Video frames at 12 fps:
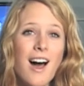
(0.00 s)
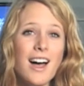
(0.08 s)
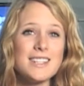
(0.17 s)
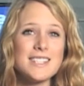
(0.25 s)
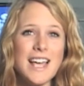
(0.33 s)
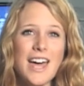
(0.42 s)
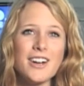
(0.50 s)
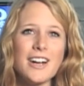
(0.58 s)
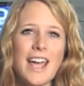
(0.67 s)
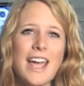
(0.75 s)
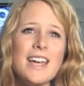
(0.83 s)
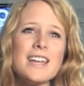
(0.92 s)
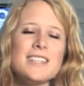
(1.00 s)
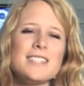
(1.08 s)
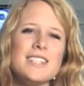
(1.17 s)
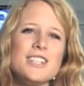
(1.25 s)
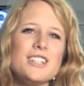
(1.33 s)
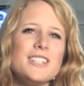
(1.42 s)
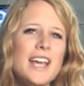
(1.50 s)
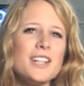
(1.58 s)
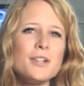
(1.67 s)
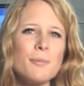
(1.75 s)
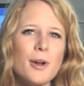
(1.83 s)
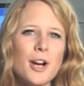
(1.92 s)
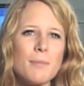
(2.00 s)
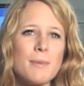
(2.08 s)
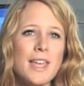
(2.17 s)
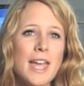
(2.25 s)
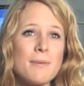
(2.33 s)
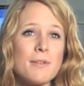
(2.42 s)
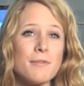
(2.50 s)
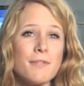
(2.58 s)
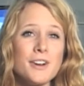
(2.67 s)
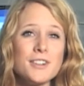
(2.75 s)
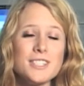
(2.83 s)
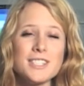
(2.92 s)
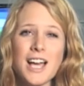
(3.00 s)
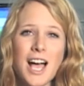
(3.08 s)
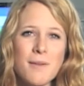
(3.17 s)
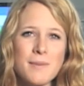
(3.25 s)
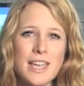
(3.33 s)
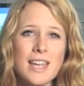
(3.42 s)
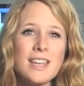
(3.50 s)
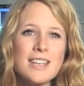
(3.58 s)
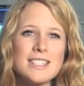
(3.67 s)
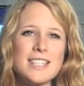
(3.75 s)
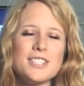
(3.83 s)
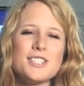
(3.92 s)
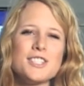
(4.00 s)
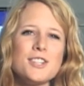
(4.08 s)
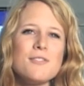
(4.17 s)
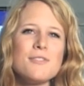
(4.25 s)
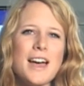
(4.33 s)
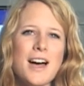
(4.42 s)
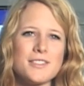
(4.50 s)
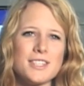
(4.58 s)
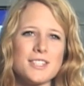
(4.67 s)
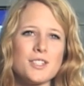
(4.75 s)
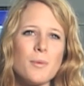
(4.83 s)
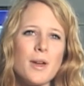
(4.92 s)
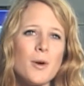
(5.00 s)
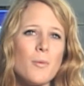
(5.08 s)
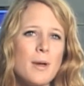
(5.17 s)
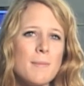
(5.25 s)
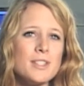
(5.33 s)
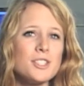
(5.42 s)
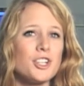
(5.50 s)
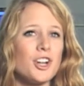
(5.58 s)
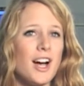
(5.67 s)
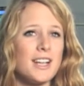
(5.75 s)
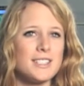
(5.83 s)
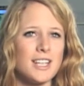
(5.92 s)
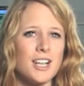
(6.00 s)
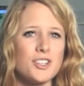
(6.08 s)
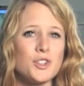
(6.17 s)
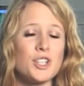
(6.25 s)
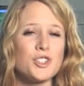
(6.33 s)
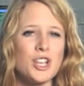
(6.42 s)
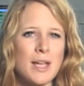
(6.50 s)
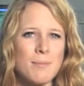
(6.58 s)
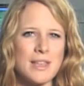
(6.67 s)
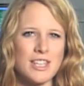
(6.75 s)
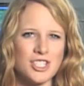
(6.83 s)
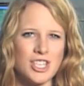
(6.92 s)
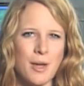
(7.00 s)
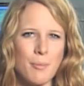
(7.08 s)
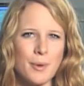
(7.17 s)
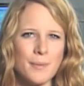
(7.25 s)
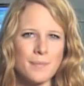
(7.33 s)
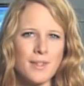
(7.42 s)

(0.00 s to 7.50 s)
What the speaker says: On Saturday, senior Taylor Berg became the first Tommy since 2000 to win a women's cross-country championship.